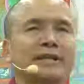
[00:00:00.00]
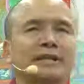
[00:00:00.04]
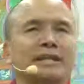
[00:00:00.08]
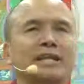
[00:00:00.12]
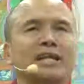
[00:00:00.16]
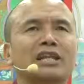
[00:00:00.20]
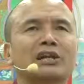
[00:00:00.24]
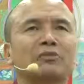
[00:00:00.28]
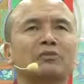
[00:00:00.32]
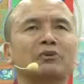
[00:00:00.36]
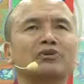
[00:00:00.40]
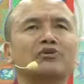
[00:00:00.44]

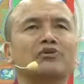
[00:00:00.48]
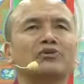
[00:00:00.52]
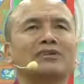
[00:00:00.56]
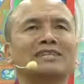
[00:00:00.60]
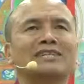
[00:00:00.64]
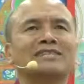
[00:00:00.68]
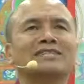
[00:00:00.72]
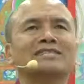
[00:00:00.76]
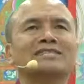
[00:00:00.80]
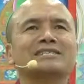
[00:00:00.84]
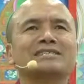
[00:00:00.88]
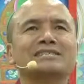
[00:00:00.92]
Then number
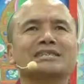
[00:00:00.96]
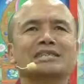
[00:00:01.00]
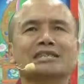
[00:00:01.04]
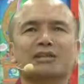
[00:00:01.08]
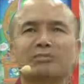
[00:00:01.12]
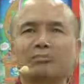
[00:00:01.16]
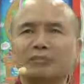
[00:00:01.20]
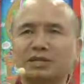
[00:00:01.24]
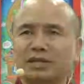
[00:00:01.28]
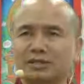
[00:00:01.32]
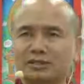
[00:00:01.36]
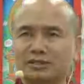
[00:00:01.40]
3 is
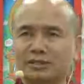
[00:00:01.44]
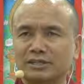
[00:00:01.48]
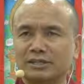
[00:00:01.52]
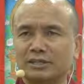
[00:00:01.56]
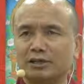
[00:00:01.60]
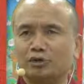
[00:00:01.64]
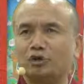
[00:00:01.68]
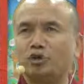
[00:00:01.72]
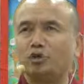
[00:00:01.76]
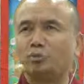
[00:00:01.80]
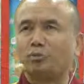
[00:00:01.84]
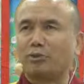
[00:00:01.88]

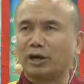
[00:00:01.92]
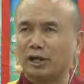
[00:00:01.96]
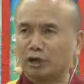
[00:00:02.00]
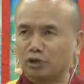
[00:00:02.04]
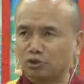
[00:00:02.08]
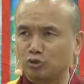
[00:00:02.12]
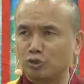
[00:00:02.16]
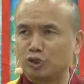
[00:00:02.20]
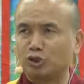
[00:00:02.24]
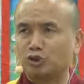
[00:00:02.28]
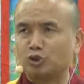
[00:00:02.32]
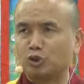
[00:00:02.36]
Chittamatra or
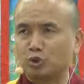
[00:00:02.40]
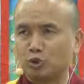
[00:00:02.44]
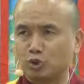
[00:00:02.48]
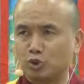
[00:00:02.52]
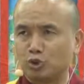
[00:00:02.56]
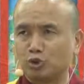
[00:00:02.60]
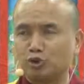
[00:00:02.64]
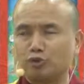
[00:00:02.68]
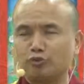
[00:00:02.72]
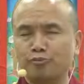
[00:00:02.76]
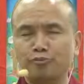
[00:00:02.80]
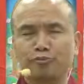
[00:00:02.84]
mind-only
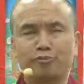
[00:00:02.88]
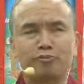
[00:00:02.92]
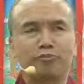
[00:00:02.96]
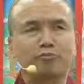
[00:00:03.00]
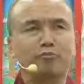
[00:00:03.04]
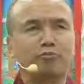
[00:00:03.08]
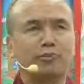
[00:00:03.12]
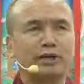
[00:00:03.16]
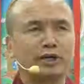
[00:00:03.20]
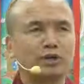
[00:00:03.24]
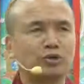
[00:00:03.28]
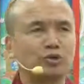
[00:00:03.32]
school.
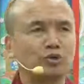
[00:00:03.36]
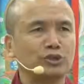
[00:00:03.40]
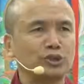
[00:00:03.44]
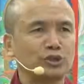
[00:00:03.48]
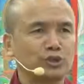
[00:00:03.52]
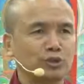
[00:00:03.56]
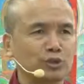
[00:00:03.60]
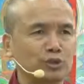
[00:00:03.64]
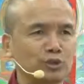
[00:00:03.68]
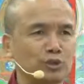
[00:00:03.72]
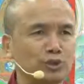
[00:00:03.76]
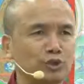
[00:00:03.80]

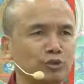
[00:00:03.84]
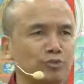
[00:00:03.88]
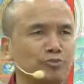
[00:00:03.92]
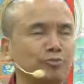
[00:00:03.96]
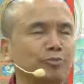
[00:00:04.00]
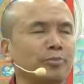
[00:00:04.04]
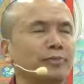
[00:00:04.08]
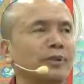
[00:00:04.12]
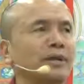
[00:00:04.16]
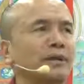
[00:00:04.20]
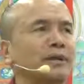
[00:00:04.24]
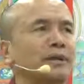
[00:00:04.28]

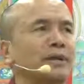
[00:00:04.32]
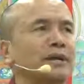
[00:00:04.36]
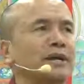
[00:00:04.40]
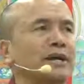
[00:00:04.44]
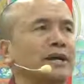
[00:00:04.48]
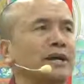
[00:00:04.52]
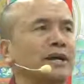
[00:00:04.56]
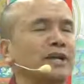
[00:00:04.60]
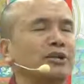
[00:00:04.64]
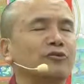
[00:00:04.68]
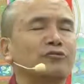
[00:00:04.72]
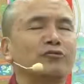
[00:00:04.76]

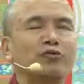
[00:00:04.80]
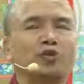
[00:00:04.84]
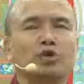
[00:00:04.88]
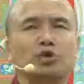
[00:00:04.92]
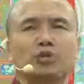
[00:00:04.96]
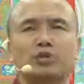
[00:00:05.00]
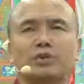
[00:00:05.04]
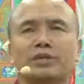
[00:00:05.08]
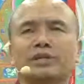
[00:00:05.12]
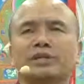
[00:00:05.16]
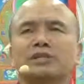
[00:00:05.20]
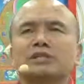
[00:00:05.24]
And the
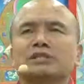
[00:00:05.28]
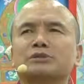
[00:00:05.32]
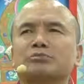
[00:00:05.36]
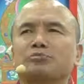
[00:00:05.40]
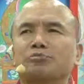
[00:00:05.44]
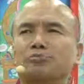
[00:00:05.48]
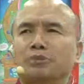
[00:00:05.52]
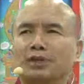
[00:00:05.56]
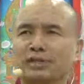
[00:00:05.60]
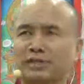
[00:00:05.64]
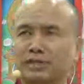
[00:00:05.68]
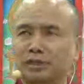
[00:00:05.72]
4th one is
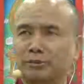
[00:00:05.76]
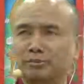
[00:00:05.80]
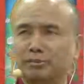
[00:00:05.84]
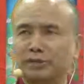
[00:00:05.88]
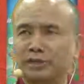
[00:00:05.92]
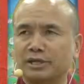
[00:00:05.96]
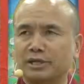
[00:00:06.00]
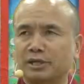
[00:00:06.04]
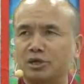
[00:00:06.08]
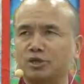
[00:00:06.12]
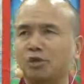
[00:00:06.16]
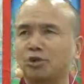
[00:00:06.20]

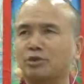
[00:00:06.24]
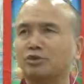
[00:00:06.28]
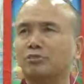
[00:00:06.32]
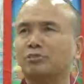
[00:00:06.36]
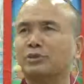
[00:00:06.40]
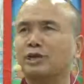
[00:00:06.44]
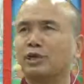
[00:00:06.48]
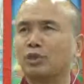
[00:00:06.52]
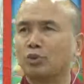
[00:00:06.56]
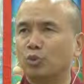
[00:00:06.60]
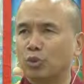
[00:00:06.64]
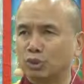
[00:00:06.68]
Madhyamika or the
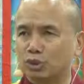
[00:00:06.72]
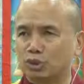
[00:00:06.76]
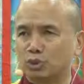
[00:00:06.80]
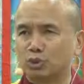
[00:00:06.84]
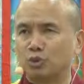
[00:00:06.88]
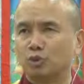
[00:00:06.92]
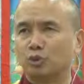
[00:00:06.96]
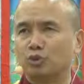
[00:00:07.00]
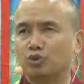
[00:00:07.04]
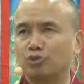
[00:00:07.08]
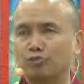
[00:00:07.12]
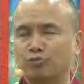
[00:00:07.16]
middle way
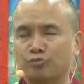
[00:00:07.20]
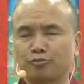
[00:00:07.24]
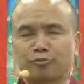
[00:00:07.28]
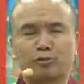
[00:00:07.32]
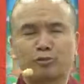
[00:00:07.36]
school.